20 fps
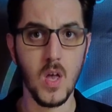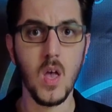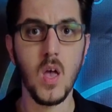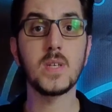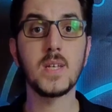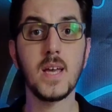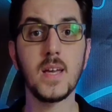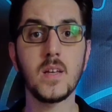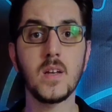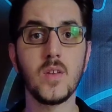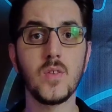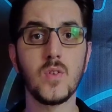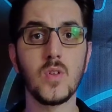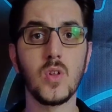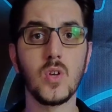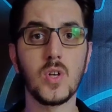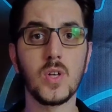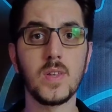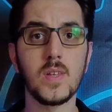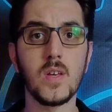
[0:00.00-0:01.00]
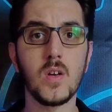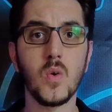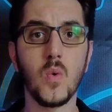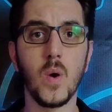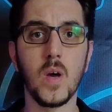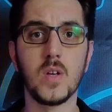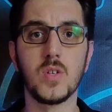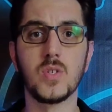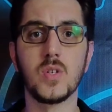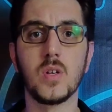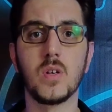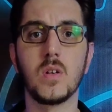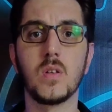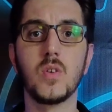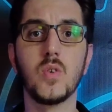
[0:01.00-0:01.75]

If we take another look at the equation,